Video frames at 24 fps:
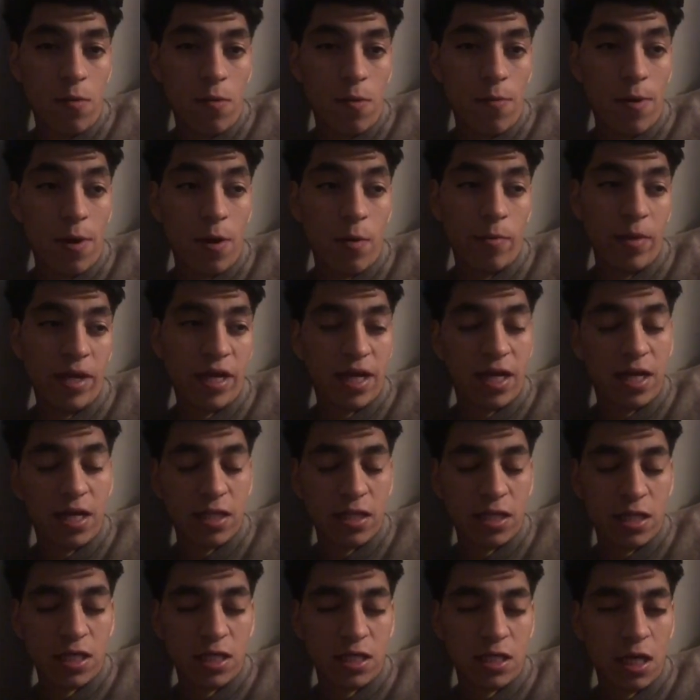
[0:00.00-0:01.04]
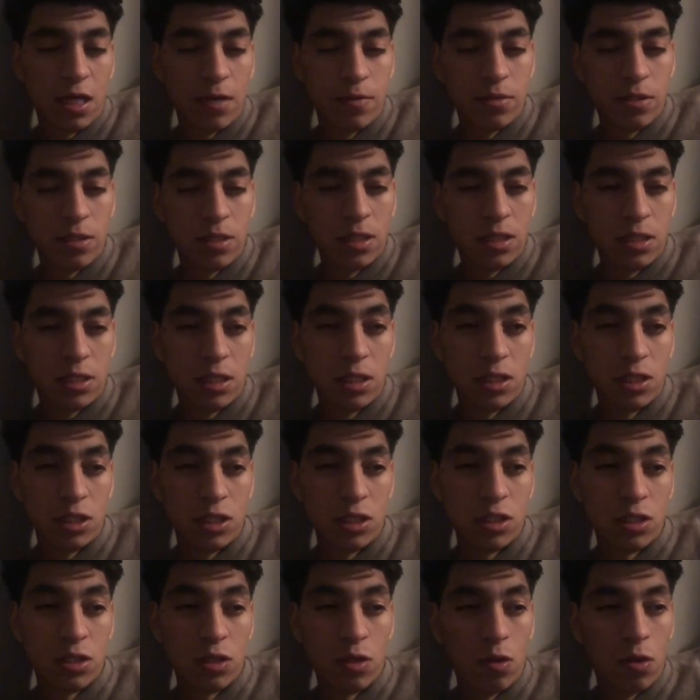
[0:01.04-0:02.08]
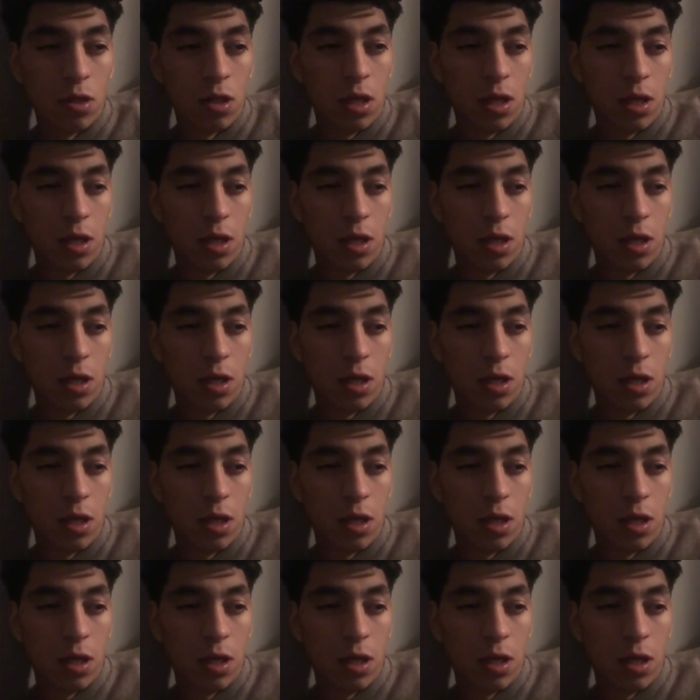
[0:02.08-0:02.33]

about making these types of decisions, or